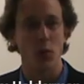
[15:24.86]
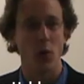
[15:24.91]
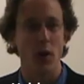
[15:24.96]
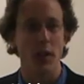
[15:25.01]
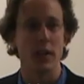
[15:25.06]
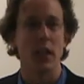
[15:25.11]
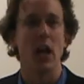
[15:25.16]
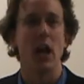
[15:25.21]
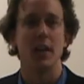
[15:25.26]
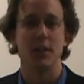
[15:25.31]

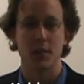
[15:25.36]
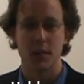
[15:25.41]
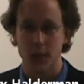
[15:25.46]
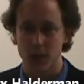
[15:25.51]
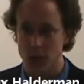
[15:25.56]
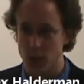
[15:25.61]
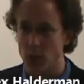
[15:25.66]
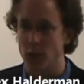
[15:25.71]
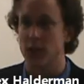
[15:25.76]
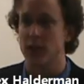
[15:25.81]
online
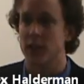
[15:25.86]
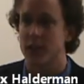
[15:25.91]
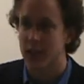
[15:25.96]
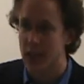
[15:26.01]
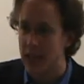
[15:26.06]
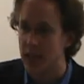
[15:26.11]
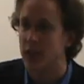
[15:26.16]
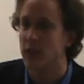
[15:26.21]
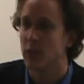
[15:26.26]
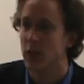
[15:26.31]
securely.
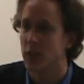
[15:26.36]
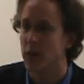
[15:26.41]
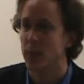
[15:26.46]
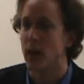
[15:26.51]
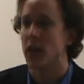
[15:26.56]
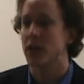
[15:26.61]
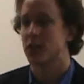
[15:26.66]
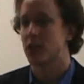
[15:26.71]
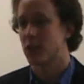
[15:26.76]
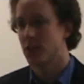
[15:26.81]
Thank you very
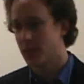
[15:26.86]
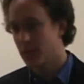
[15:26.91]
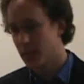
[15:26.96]
much.